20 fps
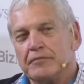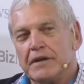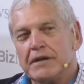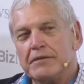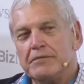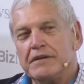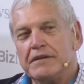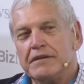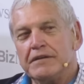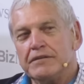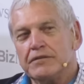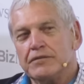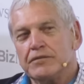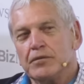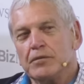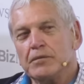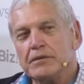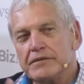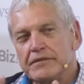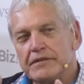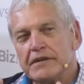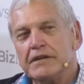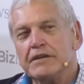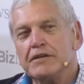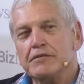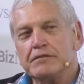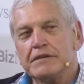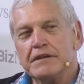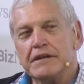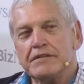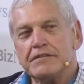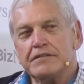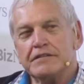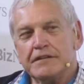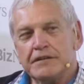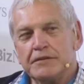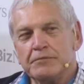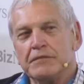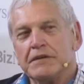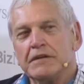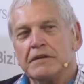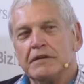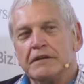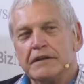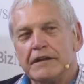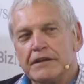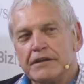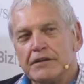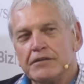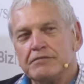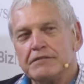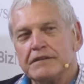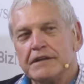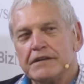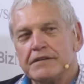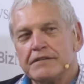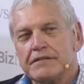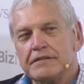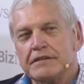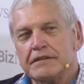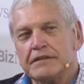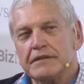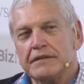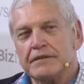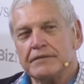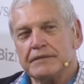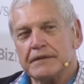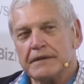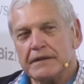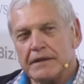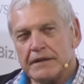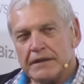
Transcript: maybe towards the end of next year, middle end of next year,